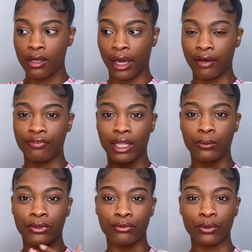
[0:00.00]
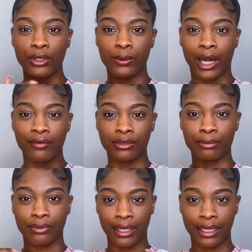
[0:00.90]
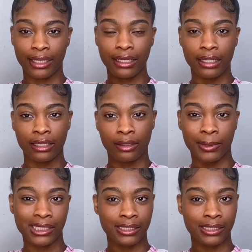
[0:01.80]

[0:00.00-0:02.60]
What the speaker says: I feel like with Rua, you have to braid it a little bit